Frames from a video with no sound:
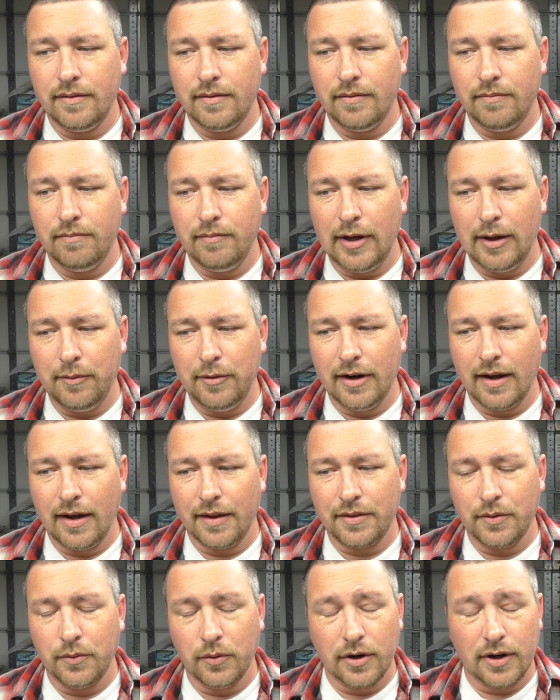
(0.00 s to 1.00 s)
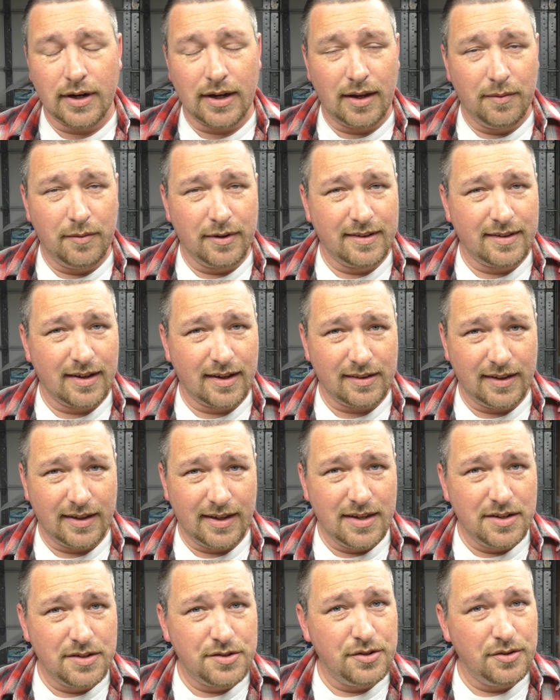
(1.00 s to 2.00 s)
maybe not the work I'm
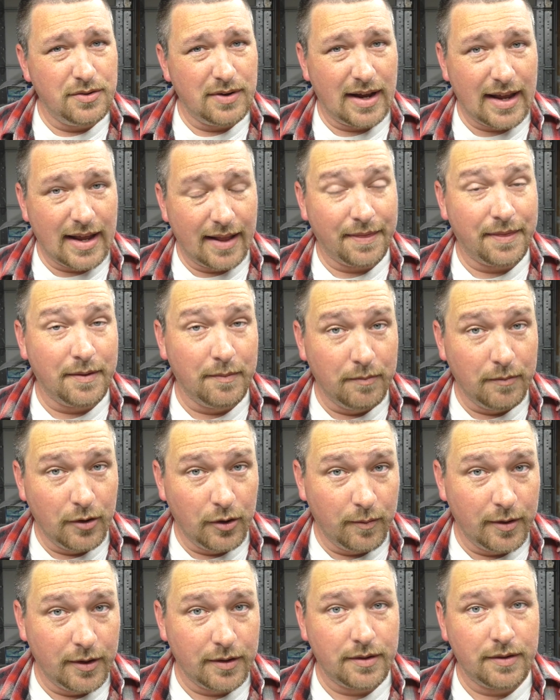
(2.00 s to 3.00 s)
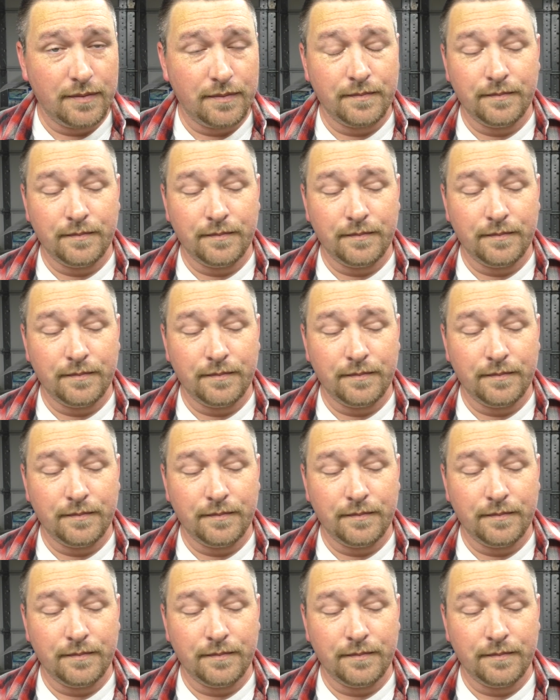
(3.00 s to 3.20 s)
exactly into at the moment.